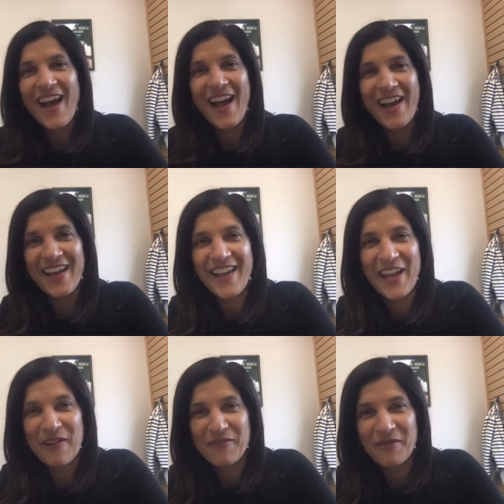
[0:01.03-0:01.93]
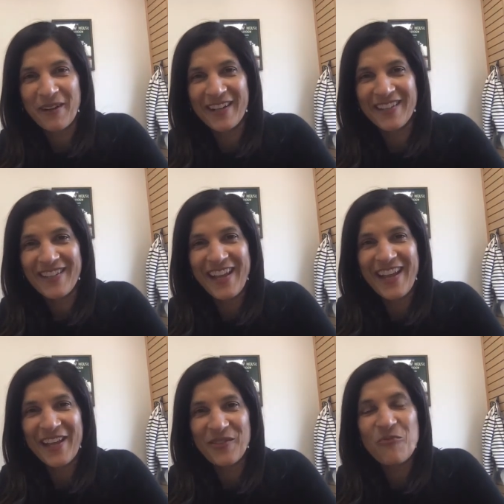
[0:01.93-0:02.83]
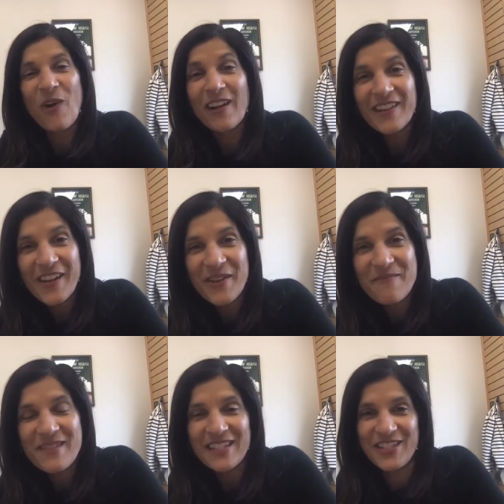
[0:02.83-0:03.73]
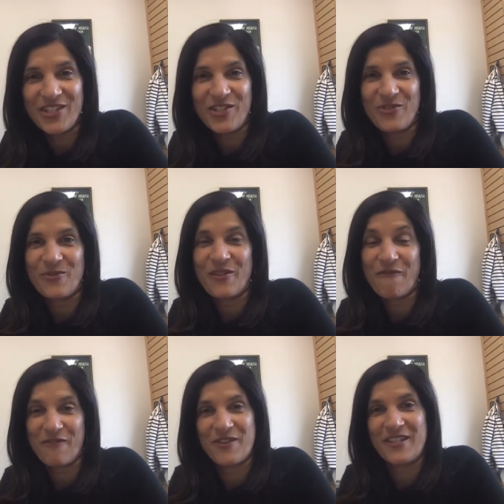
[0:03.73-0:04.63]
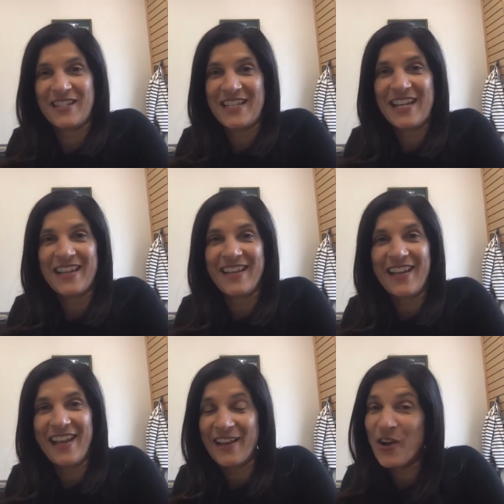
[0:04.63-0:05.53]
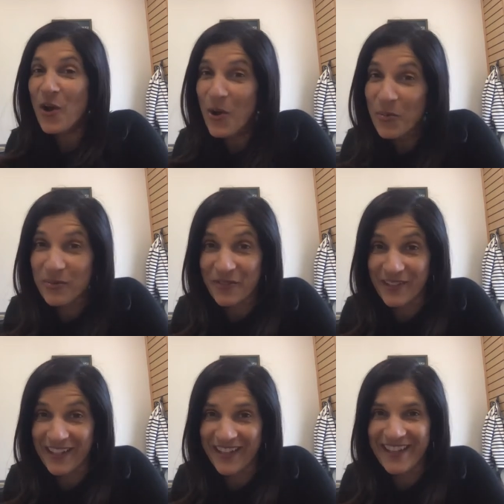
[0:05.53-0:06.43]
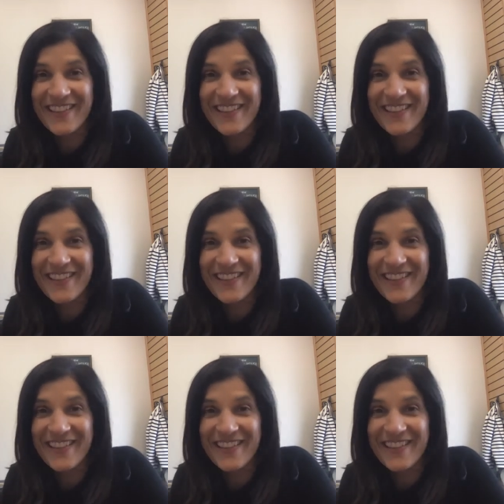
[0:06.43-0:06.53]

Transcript: Hi, everyone, and welcome to the first and hopefully